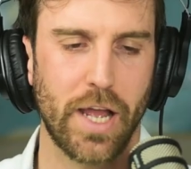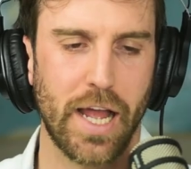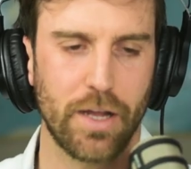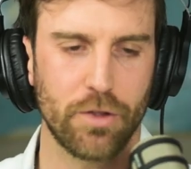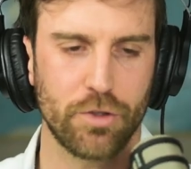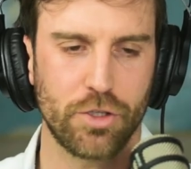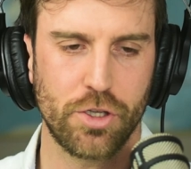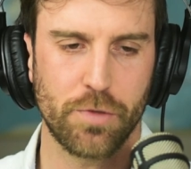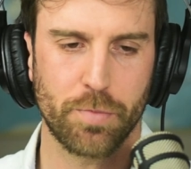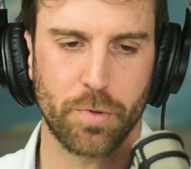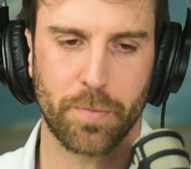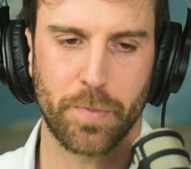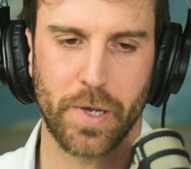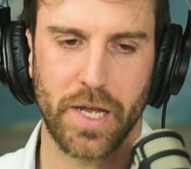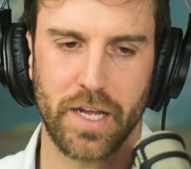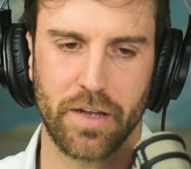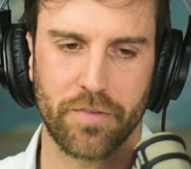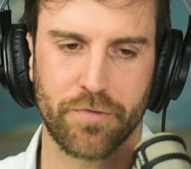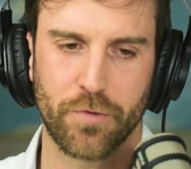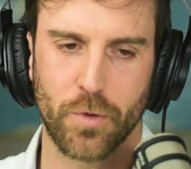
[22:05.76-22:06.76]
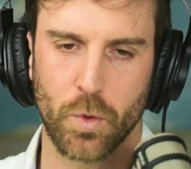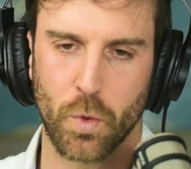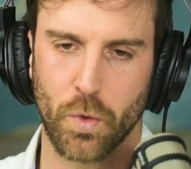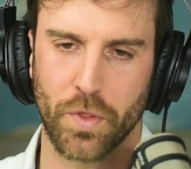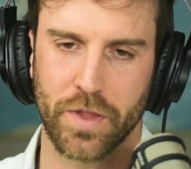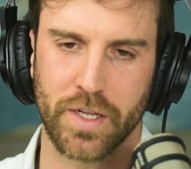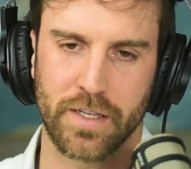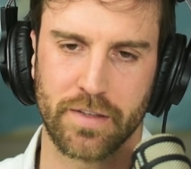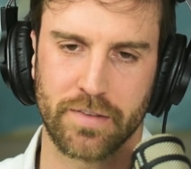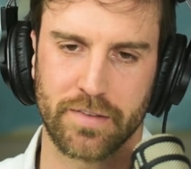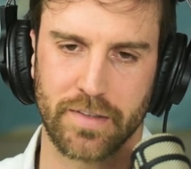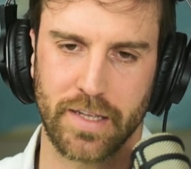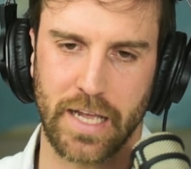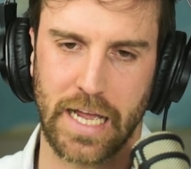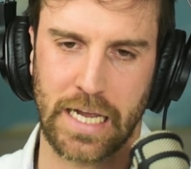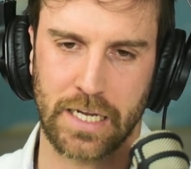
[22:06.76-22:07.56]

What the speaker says: how do you prepare for these